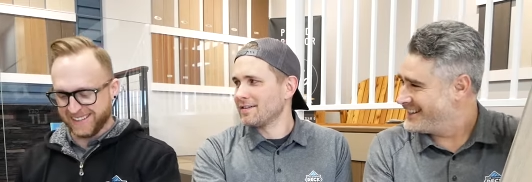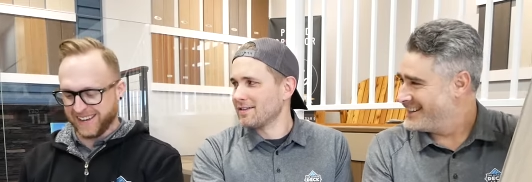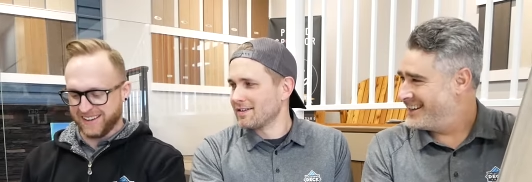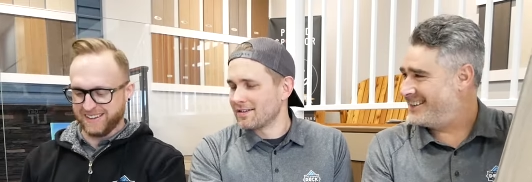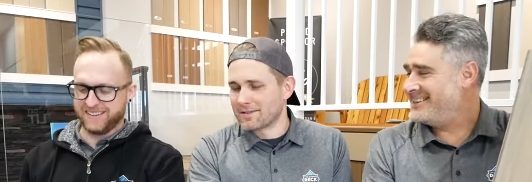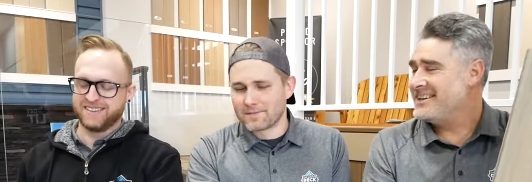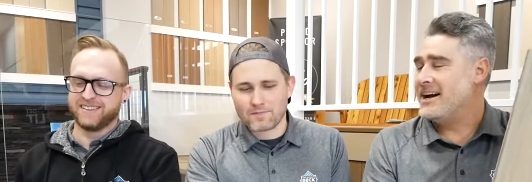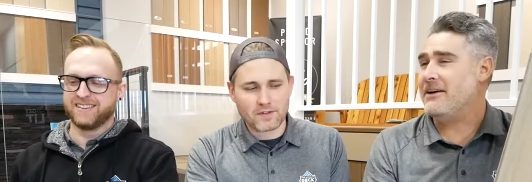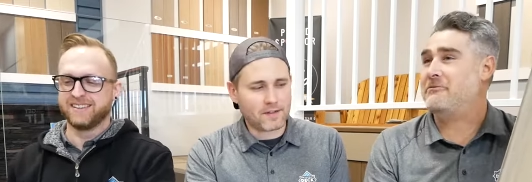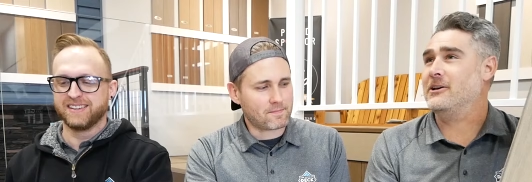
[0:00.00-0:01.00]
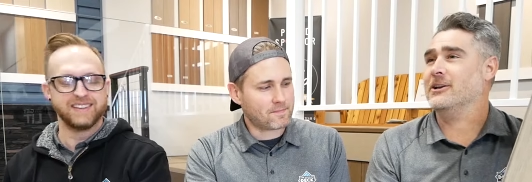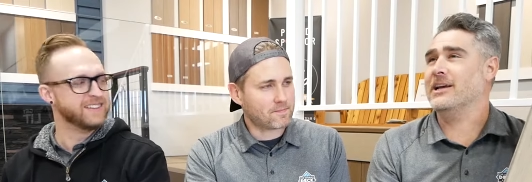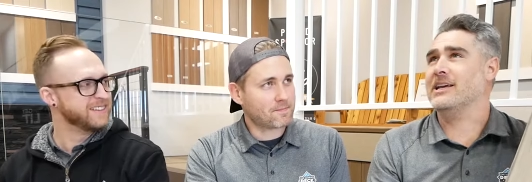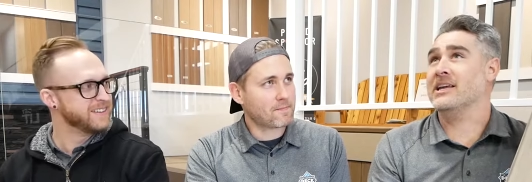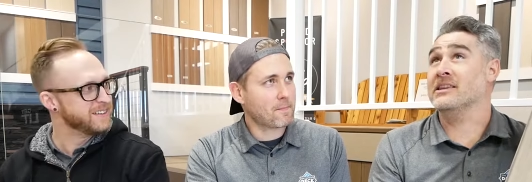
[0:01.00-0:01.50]
Speaker 1: Yeah. I feel
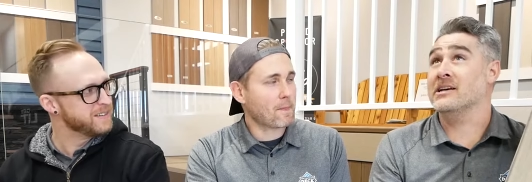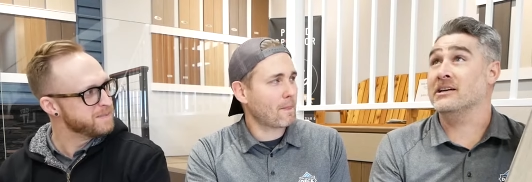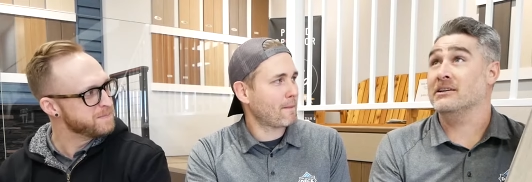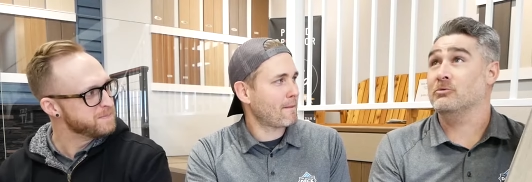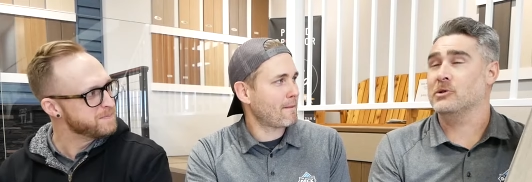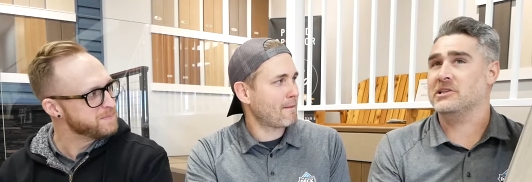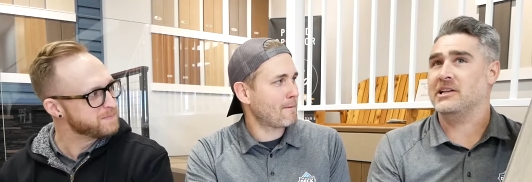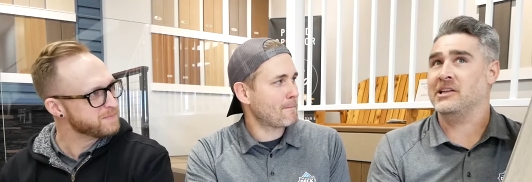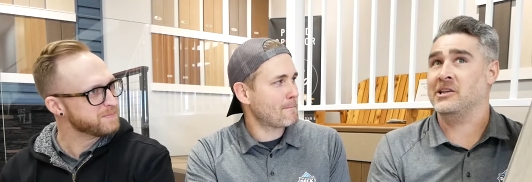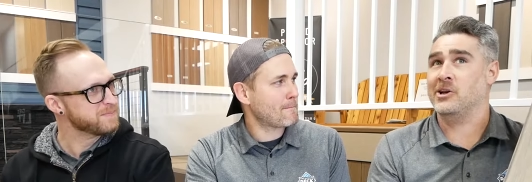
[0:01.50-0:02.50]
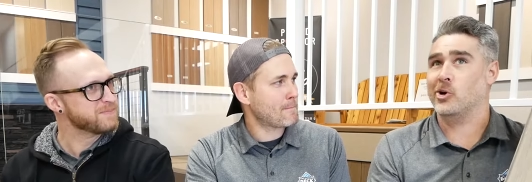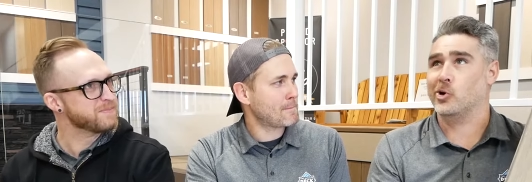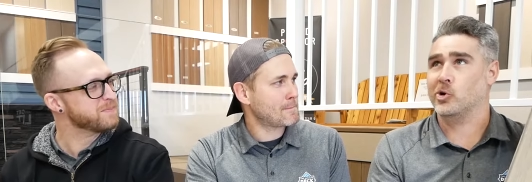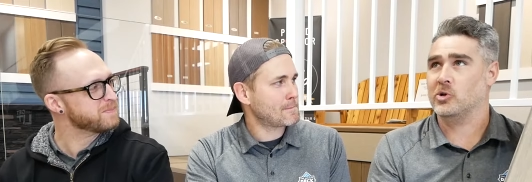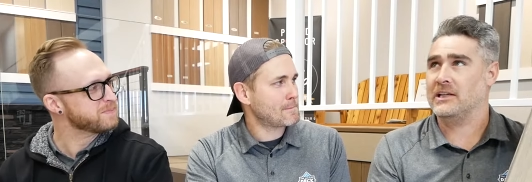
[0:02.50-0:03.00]
like in the was it in the
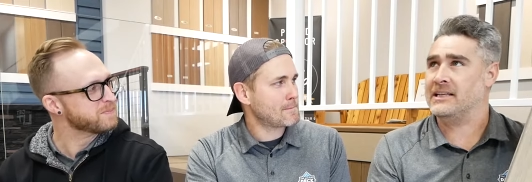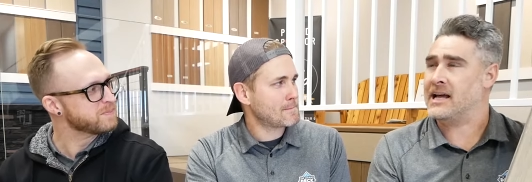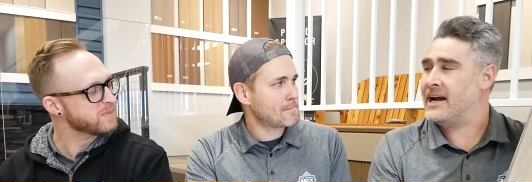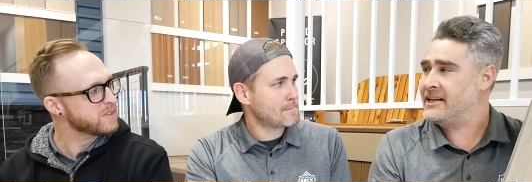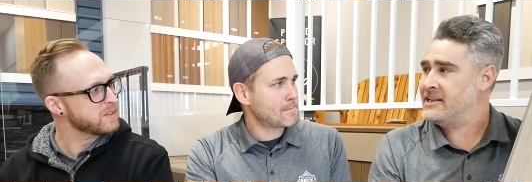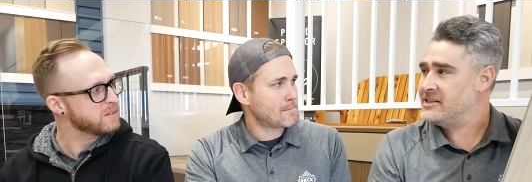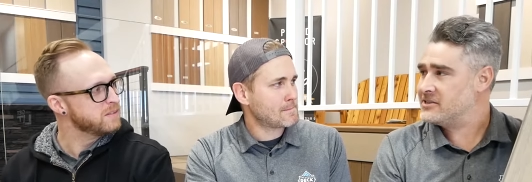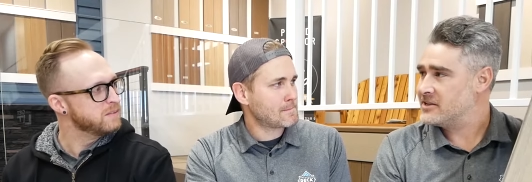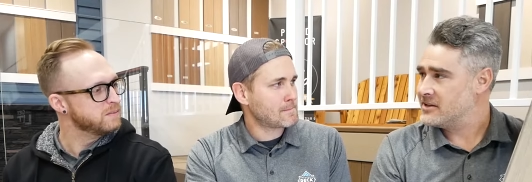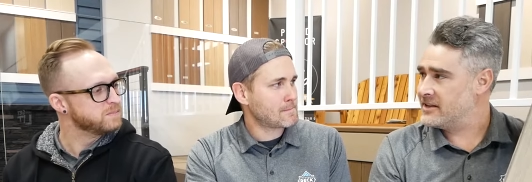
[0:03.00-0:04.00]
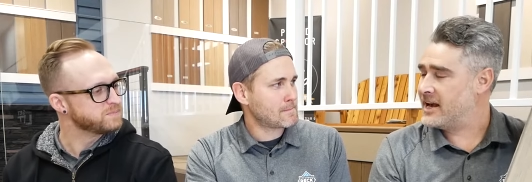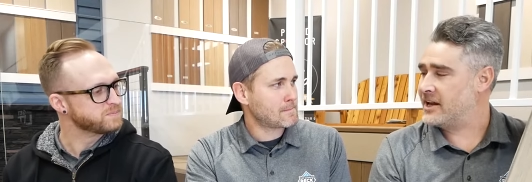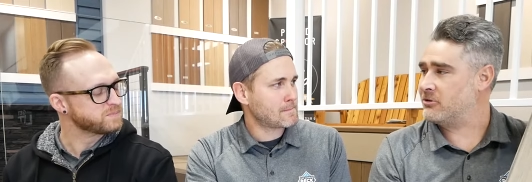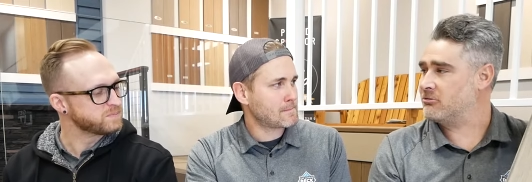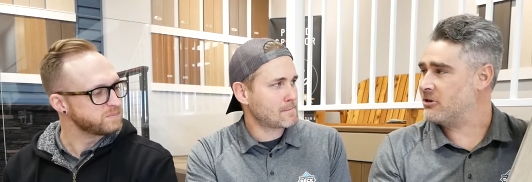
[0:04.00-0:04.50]
early '90s they had
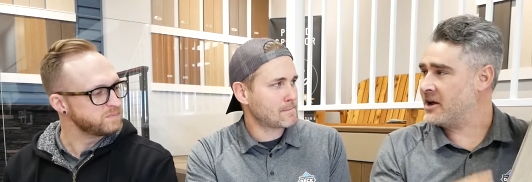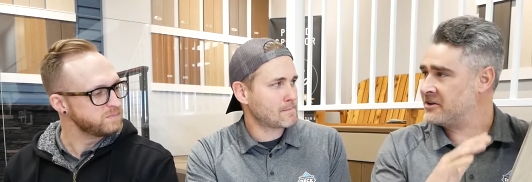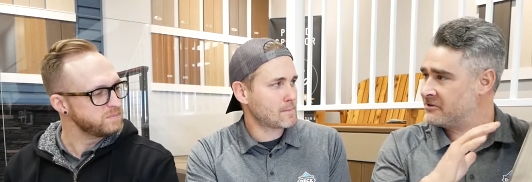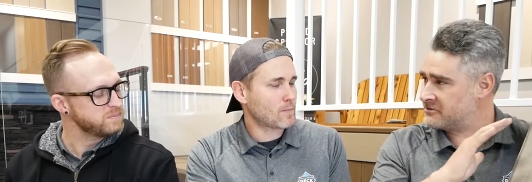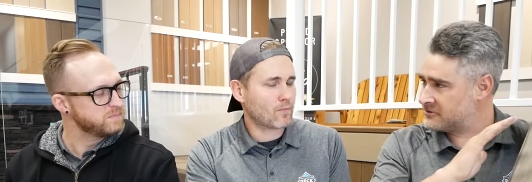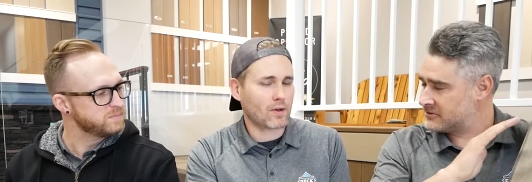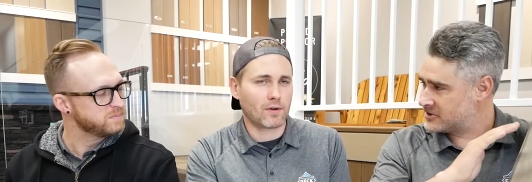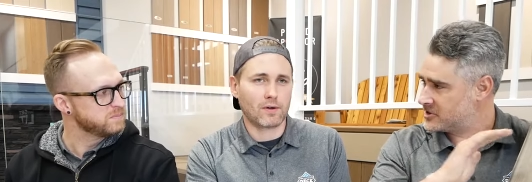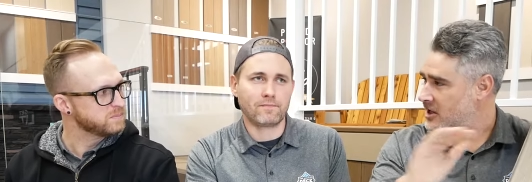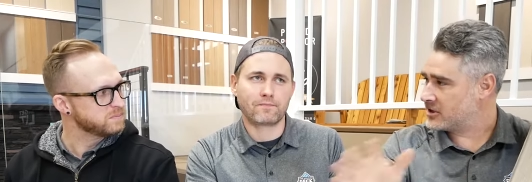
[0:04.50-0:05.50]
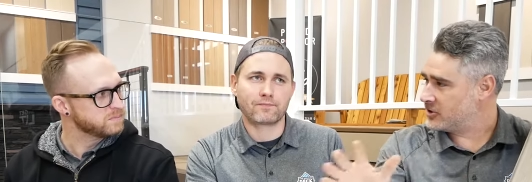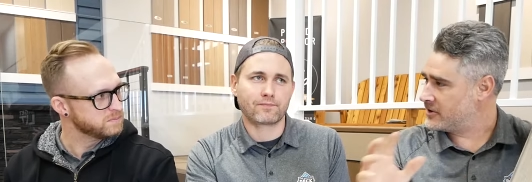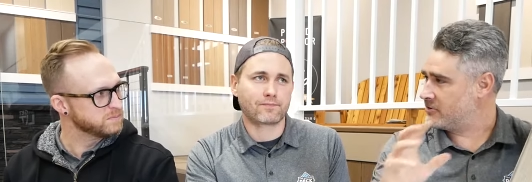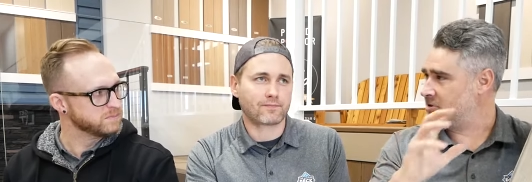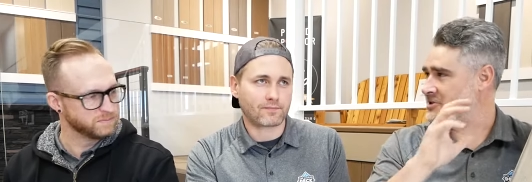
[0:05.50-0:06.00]
a run of stucco
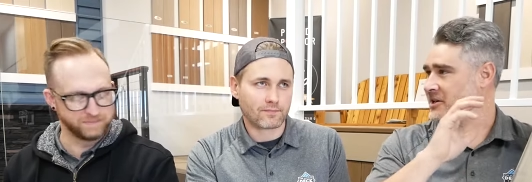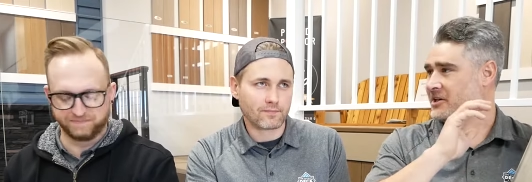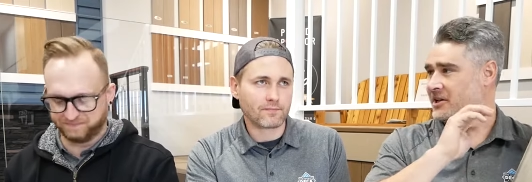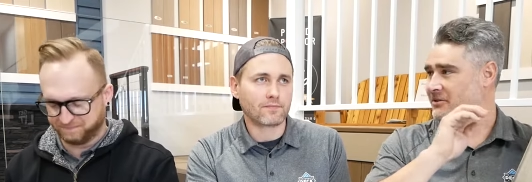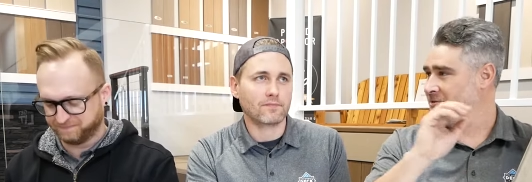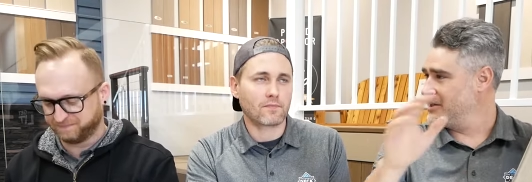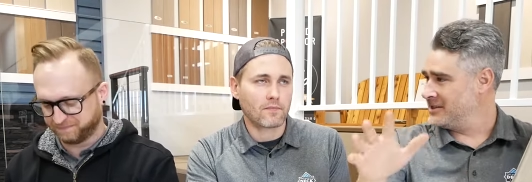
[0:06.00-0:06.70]
that was mm. like a